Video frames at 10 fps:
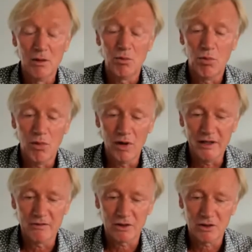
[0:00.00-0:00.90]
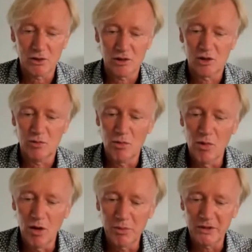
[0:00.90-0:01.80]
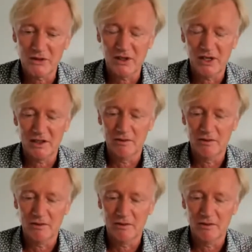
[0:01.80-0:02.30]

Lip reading: more infrastructure, more precise